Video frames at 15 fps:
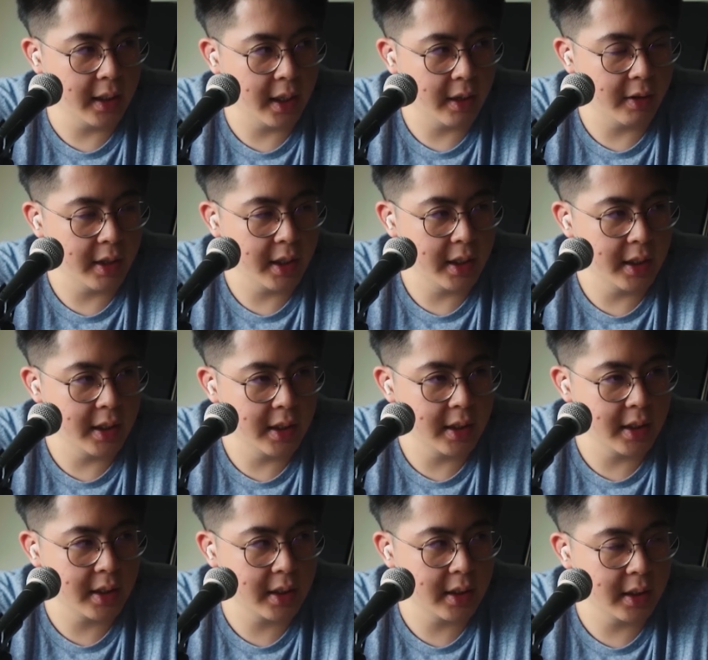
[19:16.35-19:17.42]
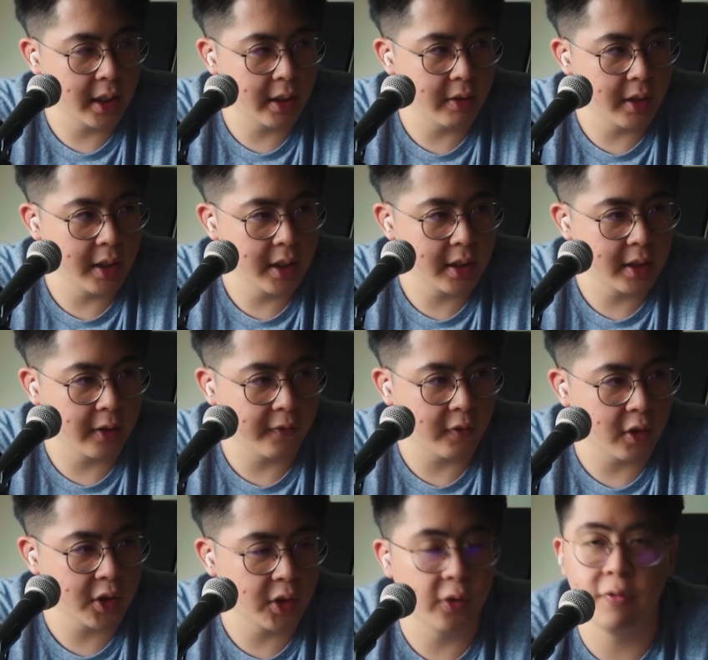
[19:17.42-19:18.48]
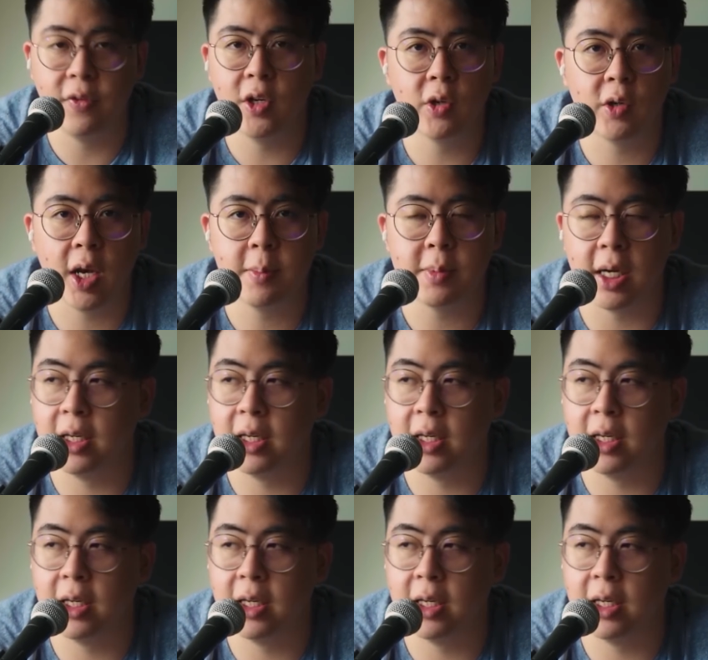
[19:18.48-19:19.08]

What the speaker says: There is of course, you know, video games.